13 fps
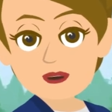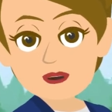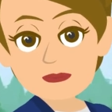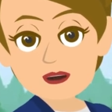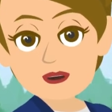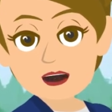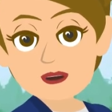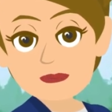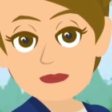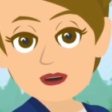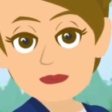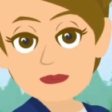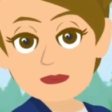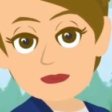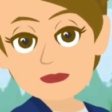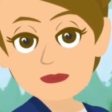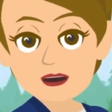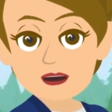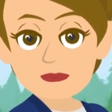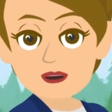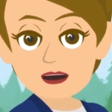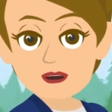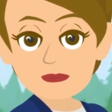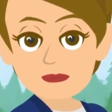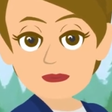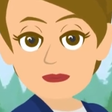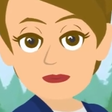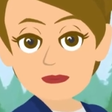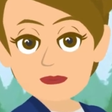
is a wonderful unfolding,